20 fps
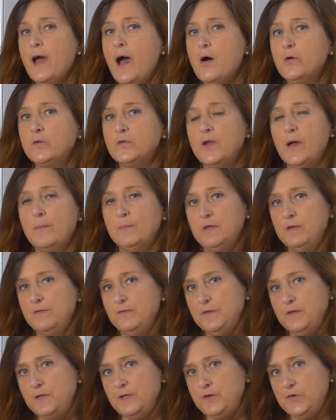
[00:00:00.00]
outcome
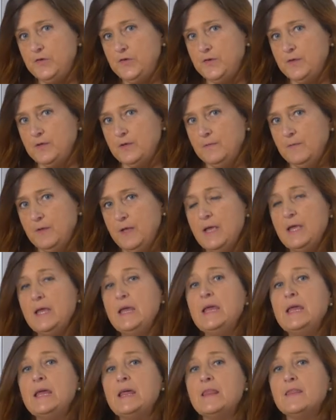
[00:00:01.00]
definition,
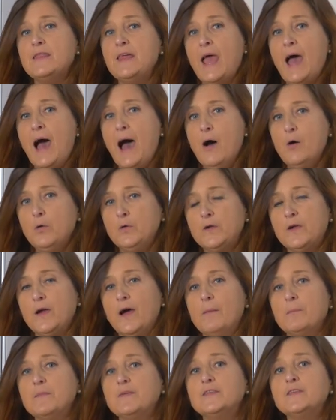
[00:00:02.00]
the
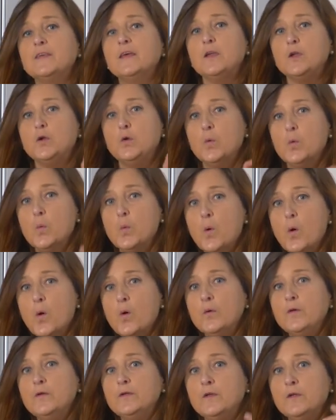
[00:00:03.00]
outcomes you
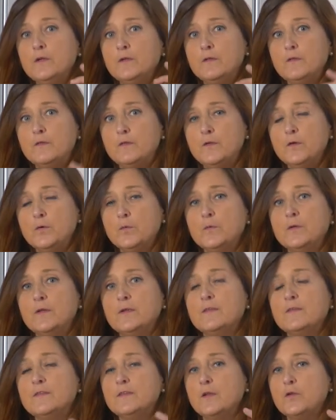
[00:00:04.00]
want
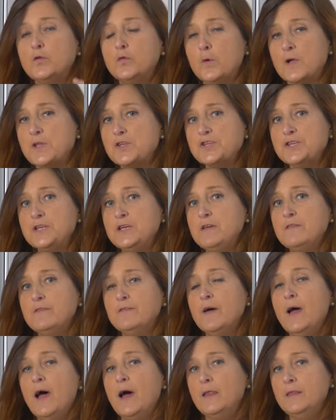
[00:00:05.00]
students to
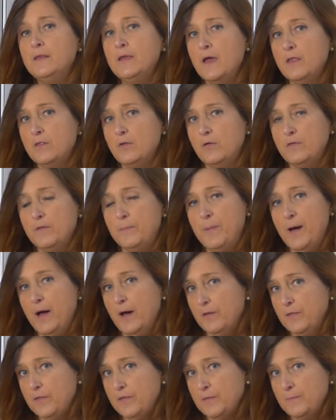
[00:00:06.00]
achieve at the end of the
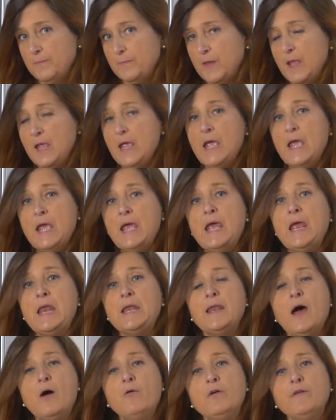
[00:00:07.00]
path.
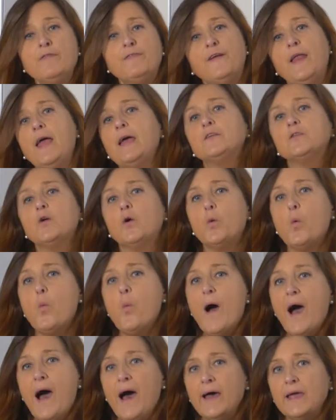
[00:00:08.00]
Now reflect on
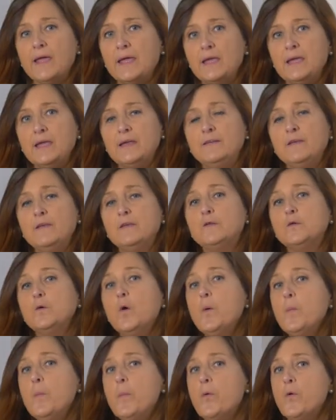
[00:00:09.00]
why it is
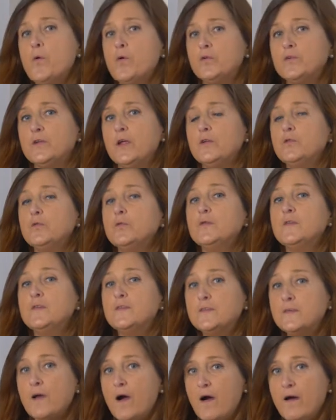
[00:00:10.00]
so important to
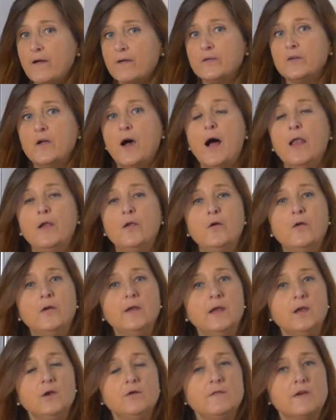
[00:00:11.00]
start a
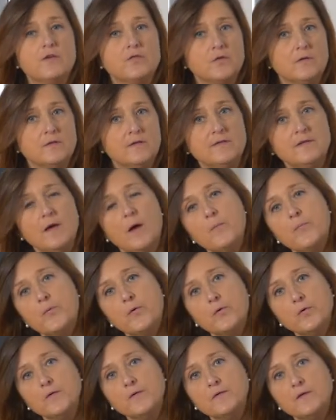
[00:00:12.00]
learning innovation design
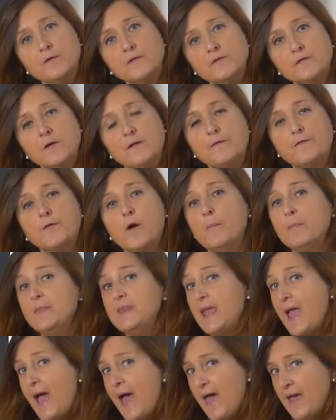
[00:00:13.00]
process from
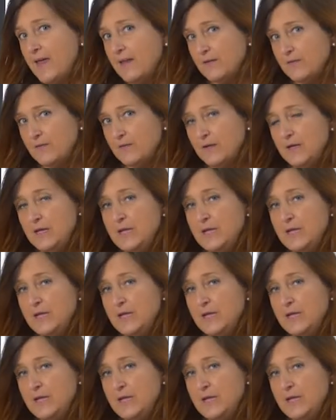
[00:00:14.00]
the end.